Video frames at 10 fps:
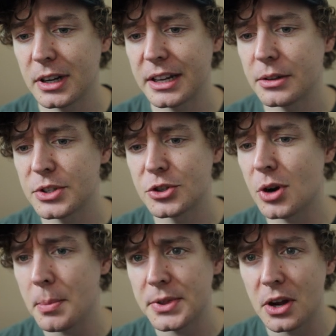I always
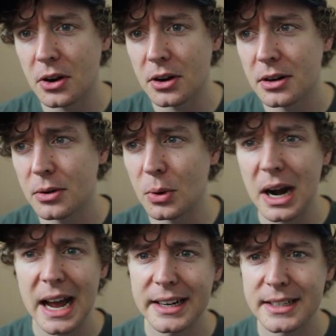drop the R or
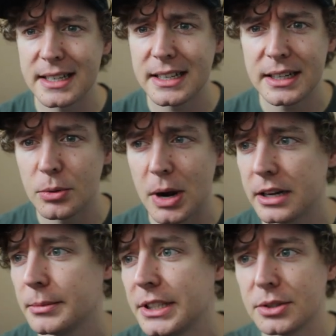add a T
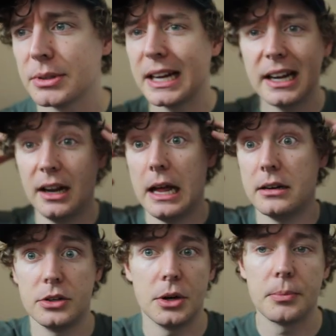randomly to it. I
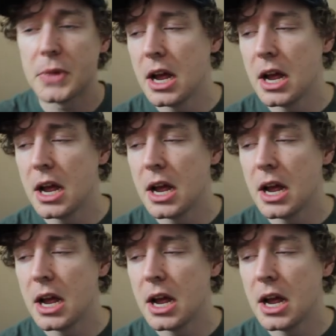don't know.